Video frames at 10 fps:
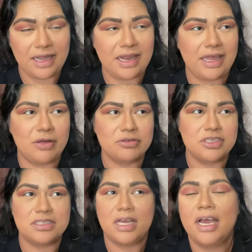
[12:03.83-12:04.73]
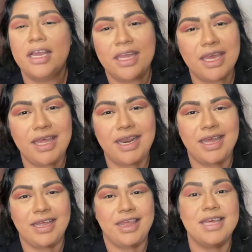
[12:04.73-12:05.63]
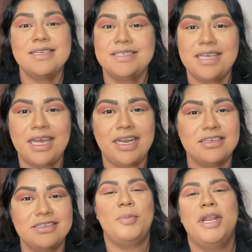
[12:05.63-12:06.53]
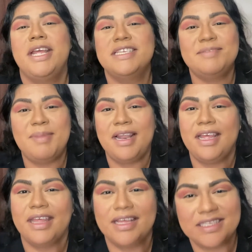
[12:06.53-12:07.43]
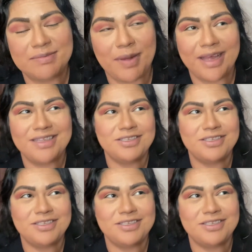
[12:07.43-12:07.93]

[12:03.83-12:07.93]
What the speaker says: Like he would just hug it and kiss it and put his belly against mine.